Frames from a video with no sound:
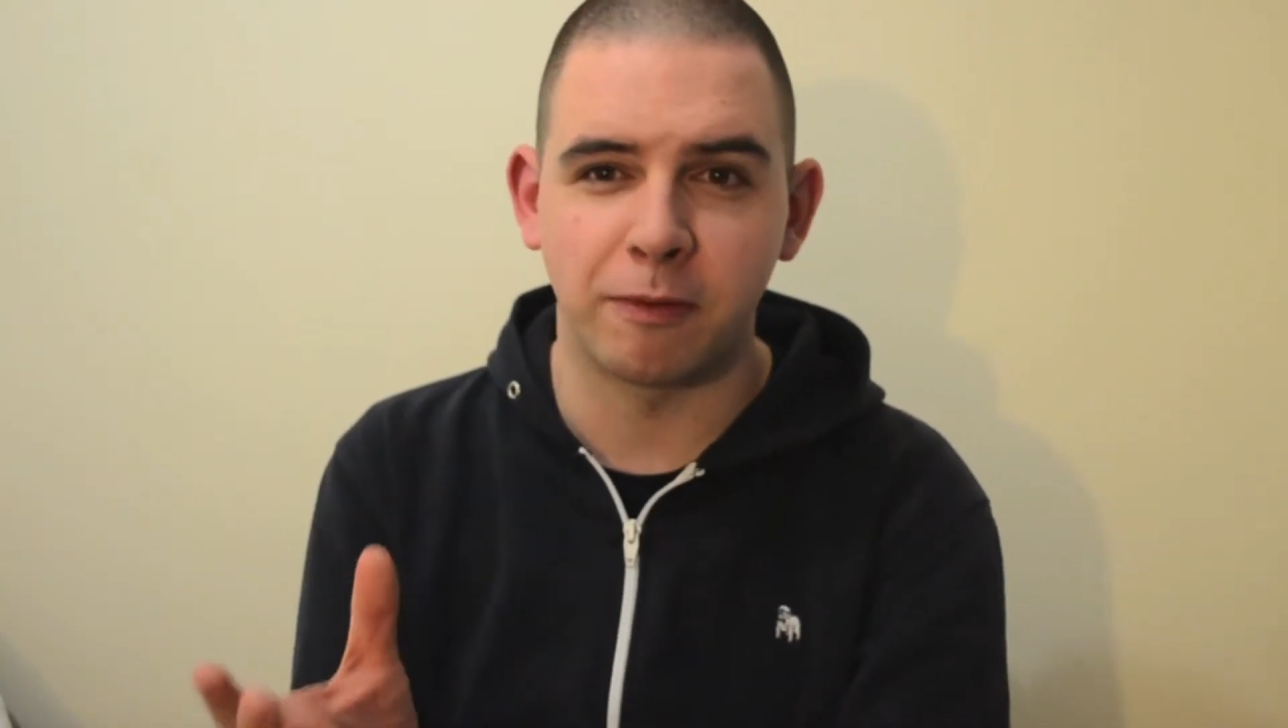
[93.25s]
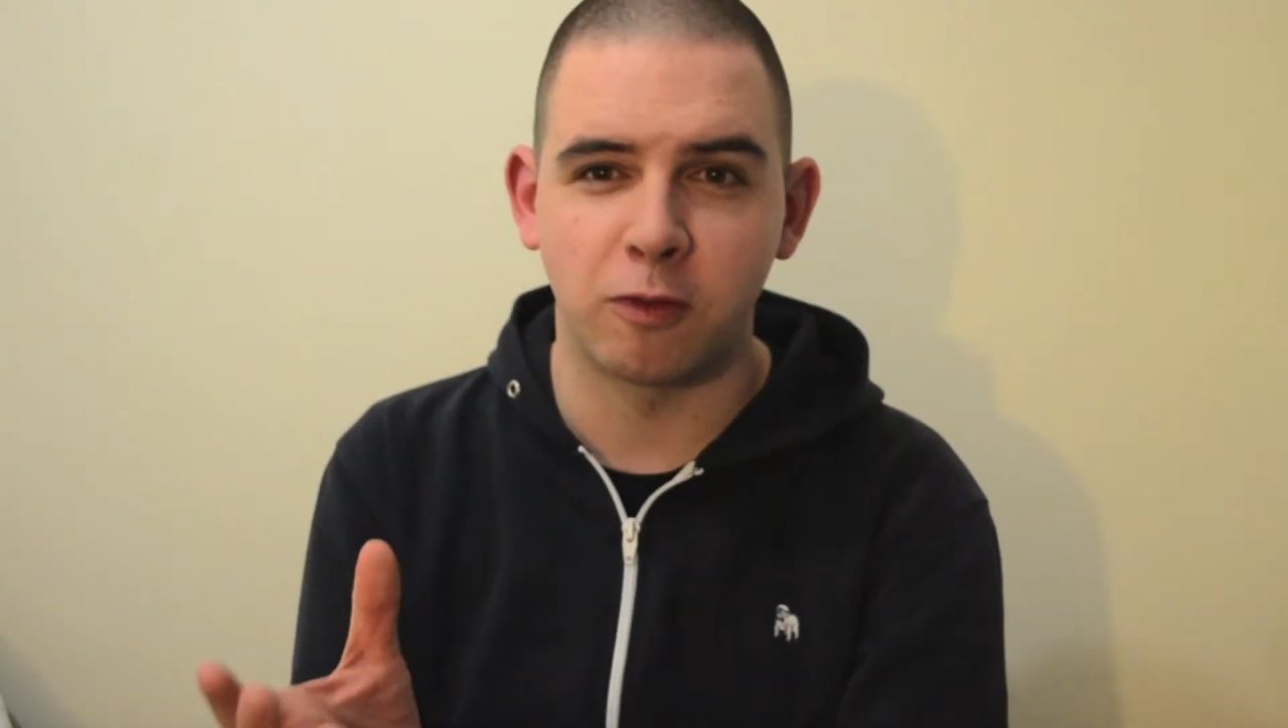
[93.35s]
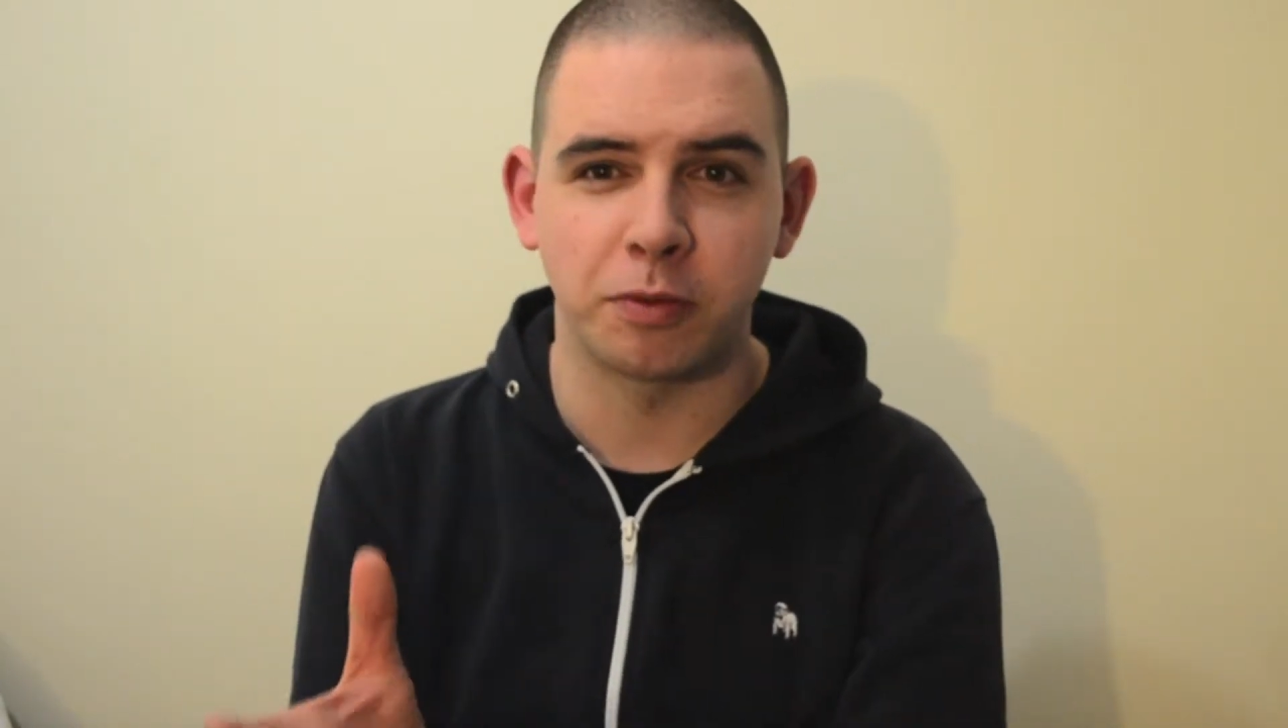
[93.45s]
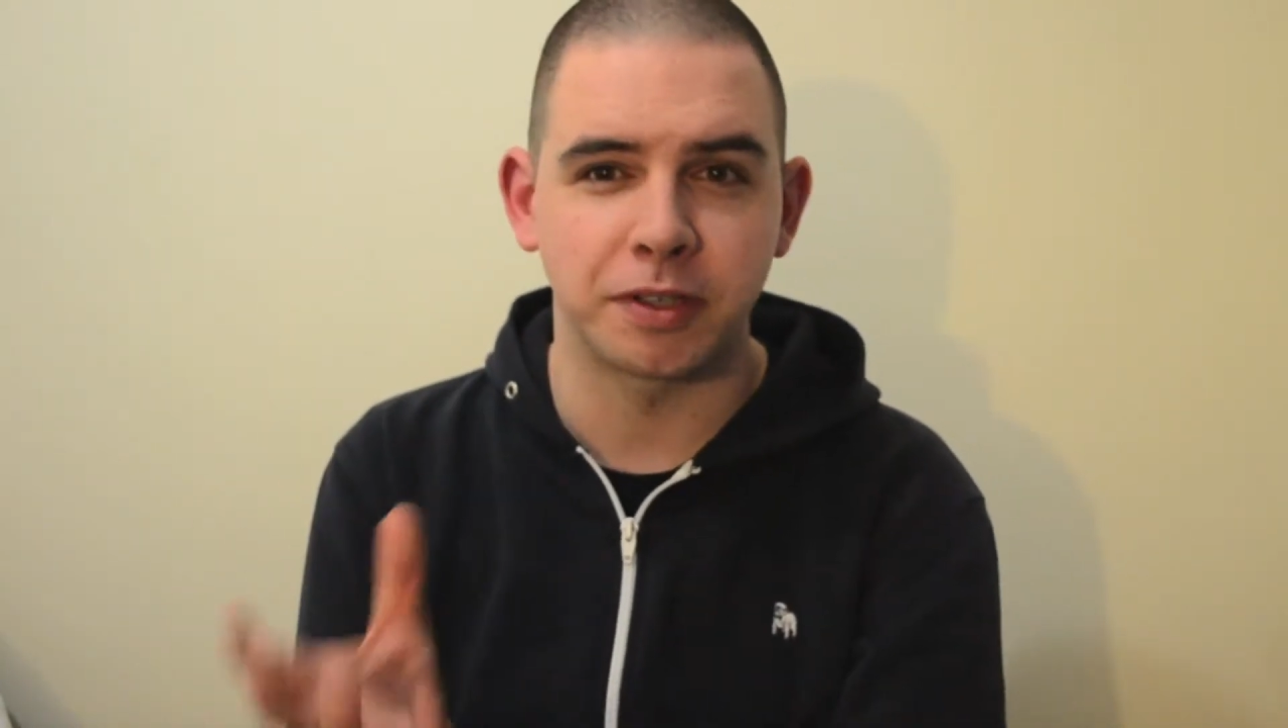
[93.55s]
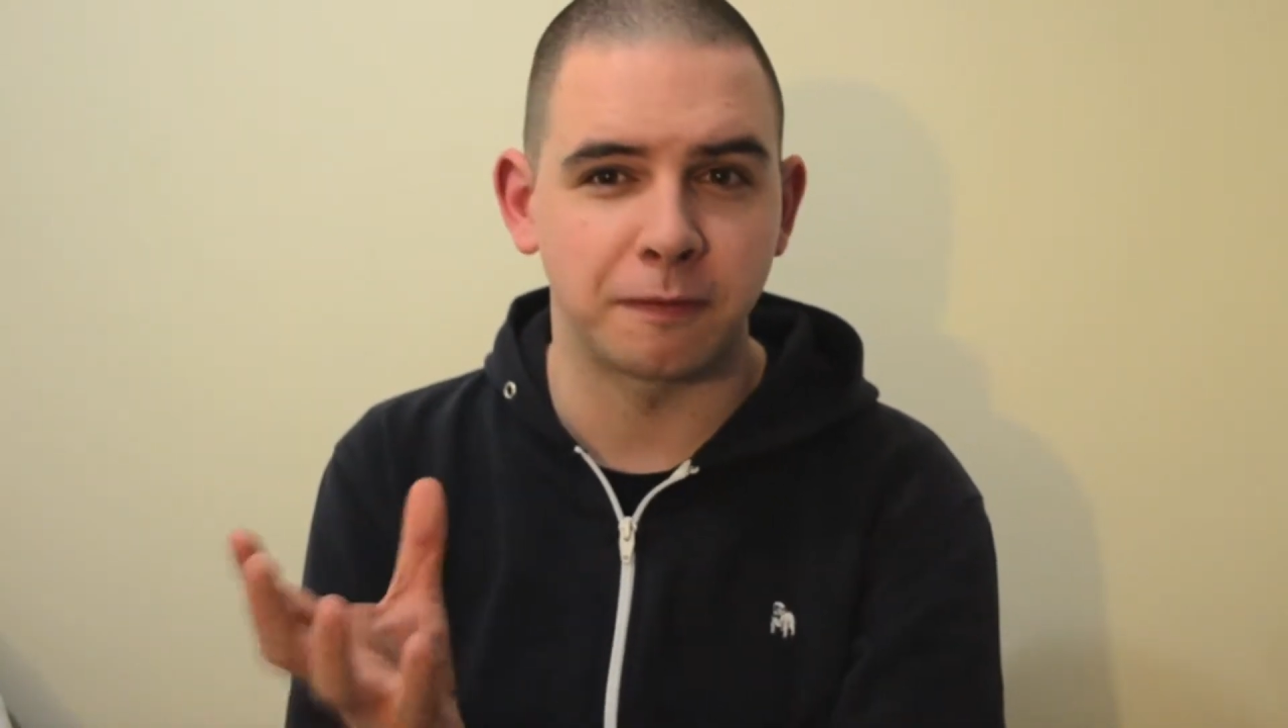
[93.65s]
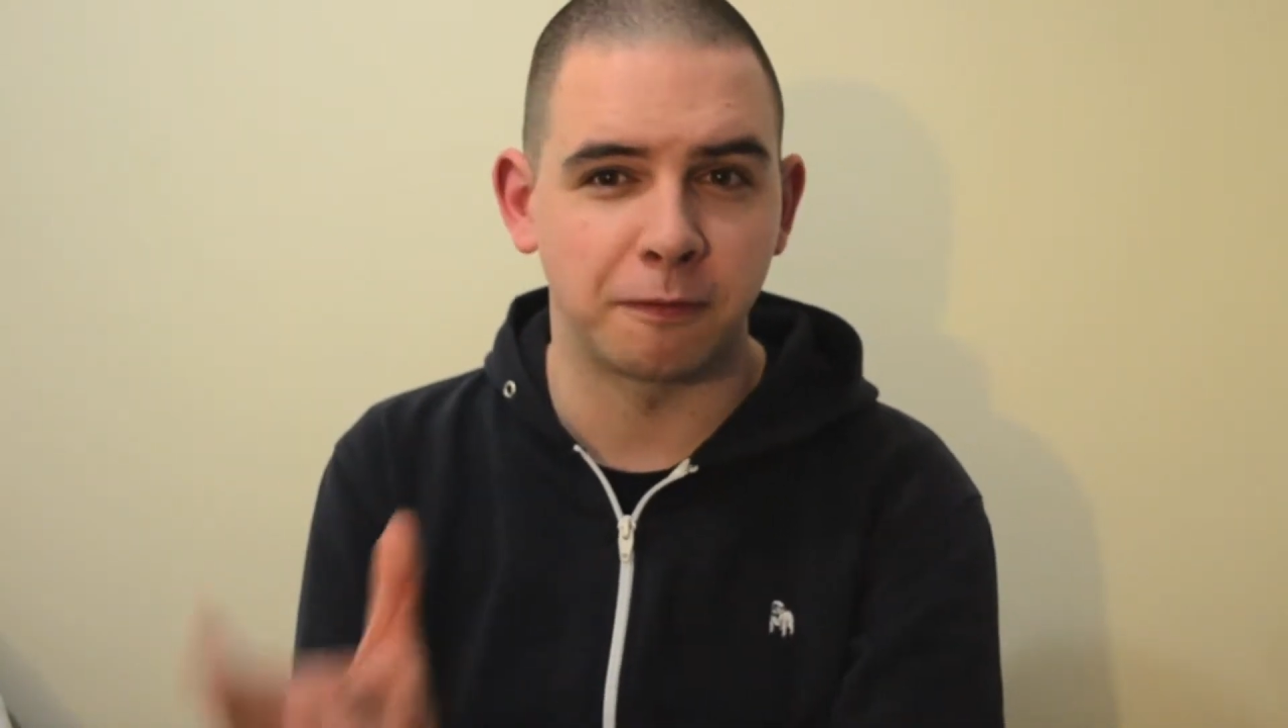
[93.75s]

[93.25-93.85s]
performance from